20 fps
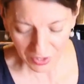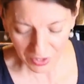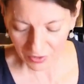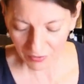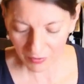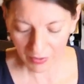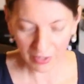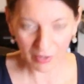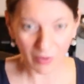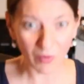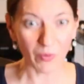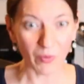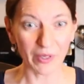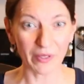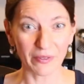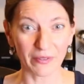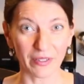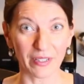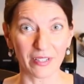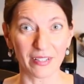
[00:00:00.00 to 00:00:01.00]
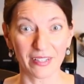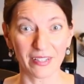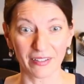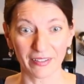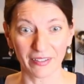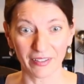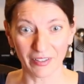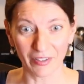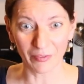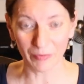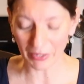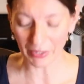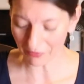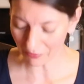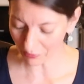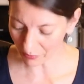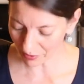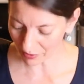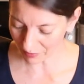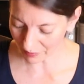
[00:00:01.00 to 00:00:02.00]
just want to oil this a little
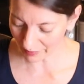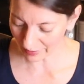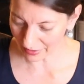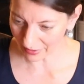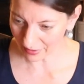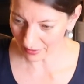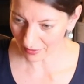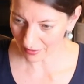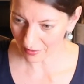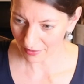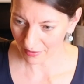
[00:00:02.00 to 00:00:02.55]
before we